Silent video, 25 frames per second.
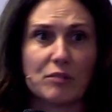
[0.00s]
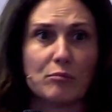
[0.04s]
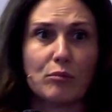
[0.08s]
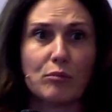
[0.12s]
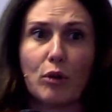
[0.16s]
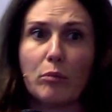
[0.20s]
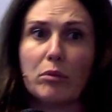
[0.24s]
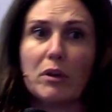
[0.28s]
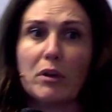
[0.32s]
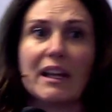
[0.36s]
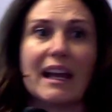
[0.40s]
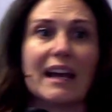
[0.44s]

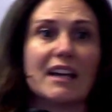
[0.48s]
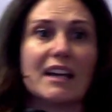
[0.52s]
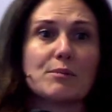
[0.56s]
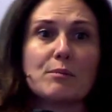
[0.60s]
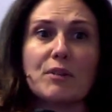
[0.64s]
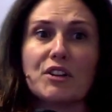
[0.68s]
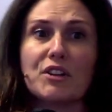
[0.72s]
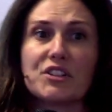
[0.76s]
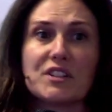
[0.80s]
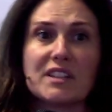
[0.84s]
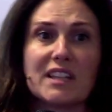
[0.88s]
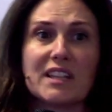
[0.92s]
probably as
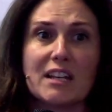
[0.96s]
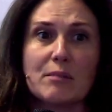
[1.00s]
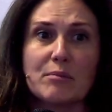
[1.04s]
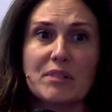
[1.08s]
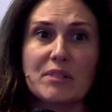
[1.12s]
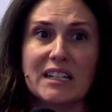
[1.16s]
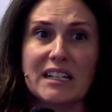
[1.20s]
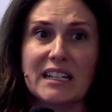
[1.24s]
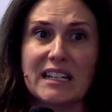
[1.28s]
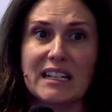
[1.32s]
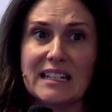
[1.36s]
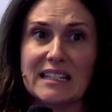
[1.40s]
much as
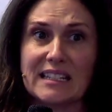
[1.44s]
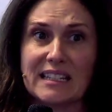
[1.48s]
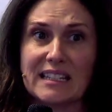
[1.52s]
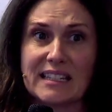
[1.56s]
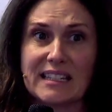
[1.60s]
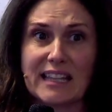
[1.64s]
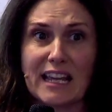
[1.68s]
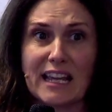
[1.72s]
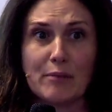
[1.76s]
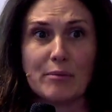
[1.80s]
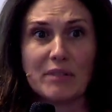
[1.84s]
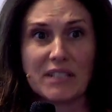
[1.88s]
anybody needs to
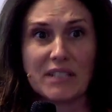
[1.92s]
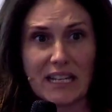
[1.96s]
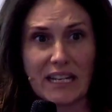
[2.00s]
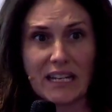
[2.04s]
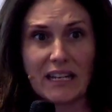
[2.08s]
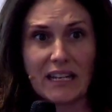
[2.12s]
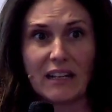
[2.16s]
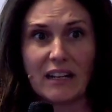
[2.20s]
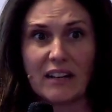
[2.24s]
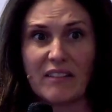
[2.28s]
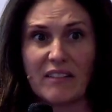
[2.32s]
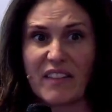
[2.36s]
say,
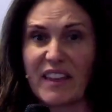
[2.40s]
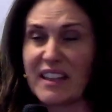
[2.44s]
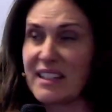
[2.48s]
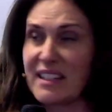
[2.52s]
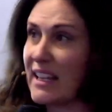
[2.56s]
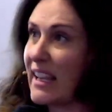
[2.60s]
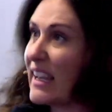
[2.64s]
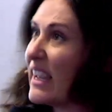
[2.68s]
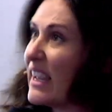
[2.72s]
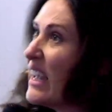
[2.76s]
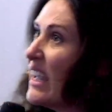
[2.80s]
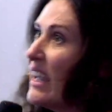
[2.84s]
particularly if they
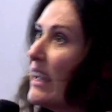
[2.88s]
say,